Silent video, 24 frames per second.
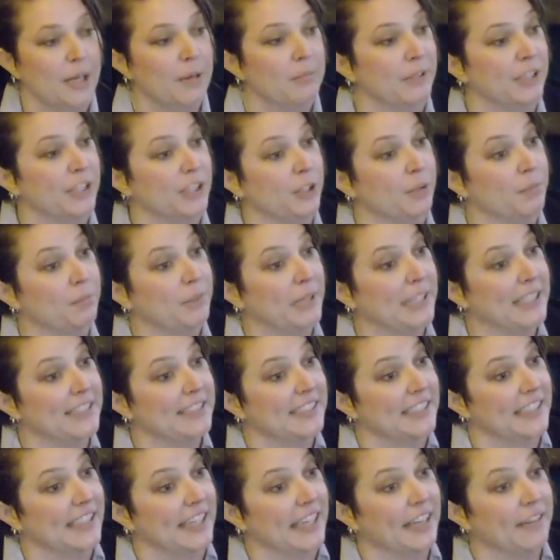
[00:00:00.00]
But then you're
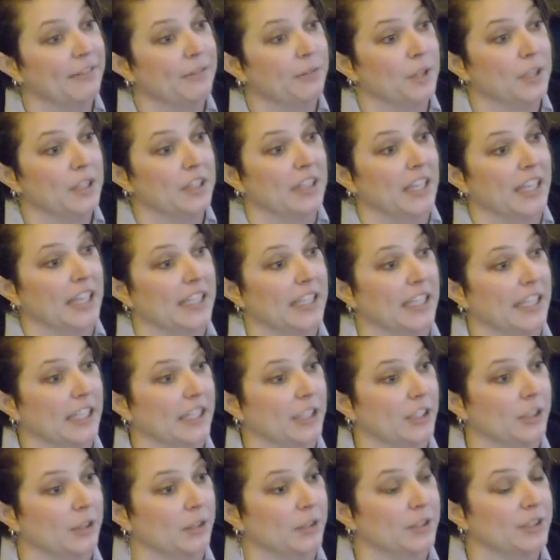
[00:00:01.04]
basing everything
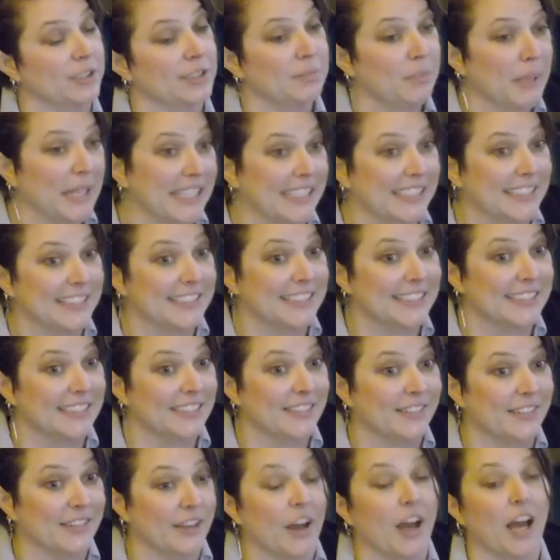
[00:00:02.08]
in your
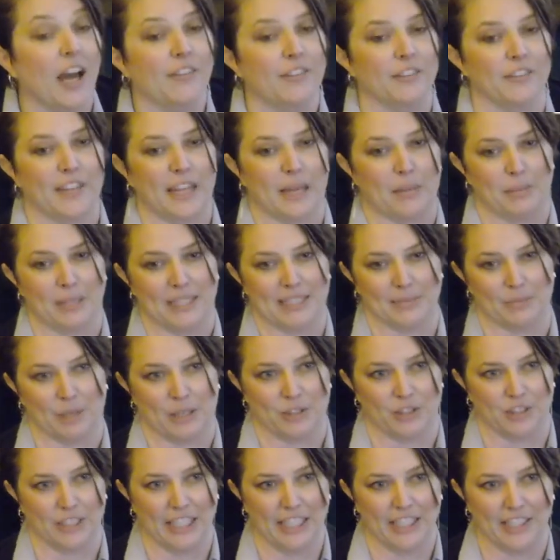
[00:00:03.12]
space off of that base
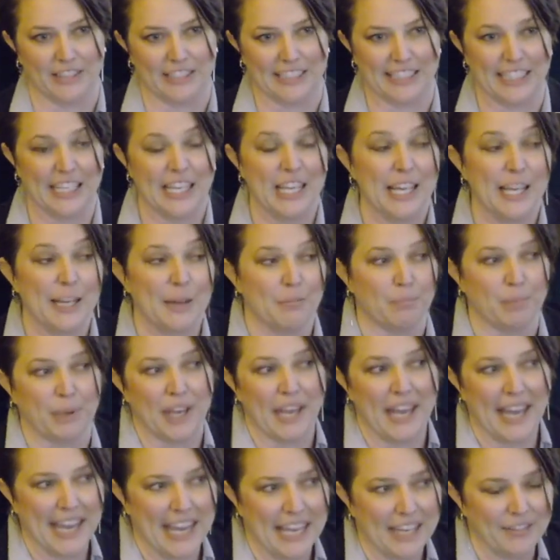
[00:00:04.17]
modularity, but
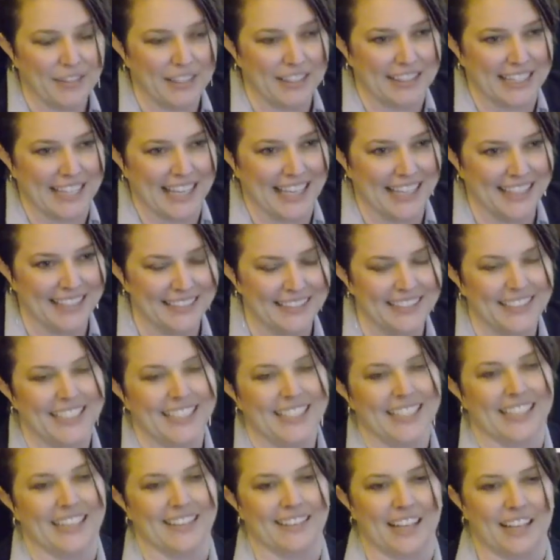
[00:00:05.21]
having that
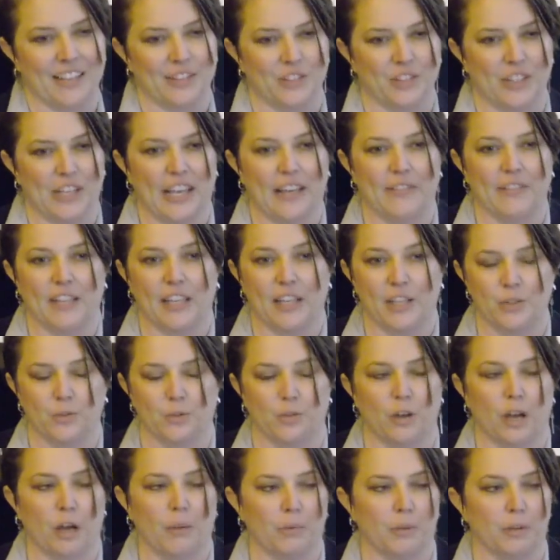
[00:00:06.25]
allows you to have
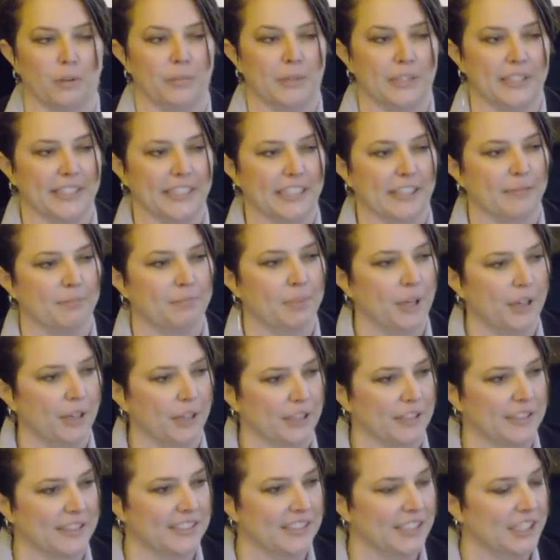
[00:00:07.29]
interoperability of
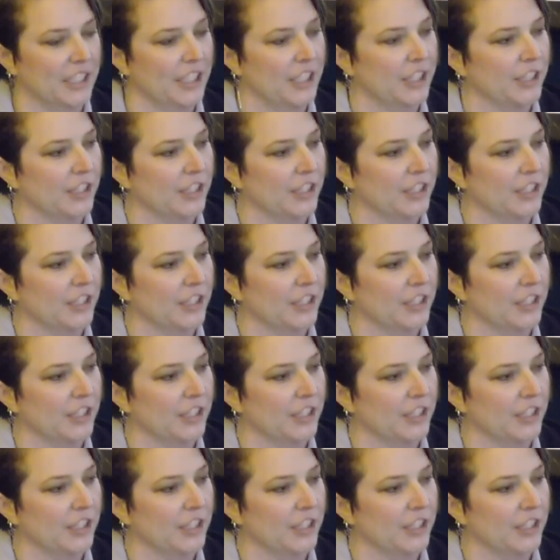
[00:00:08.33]
parts.